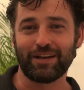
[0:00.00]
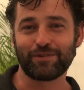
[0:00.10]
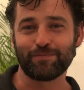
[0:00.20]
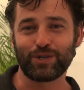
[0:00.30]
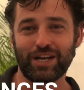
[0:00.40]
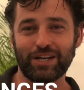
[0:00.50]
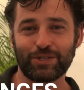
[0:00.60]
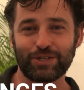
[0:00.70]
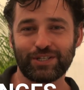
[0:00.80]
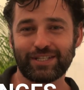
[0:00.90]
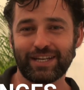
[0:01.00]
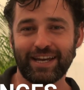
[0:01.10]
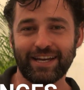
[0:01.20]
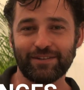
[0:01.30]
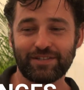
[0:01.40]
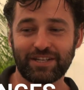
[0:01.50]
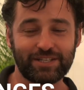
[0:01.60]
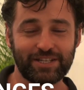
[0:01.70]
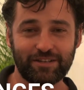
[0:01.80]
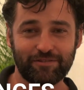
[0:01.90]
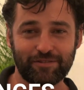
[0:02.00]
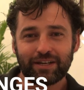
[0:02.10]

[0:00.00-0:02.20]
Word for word: have some challenges, and stay safe.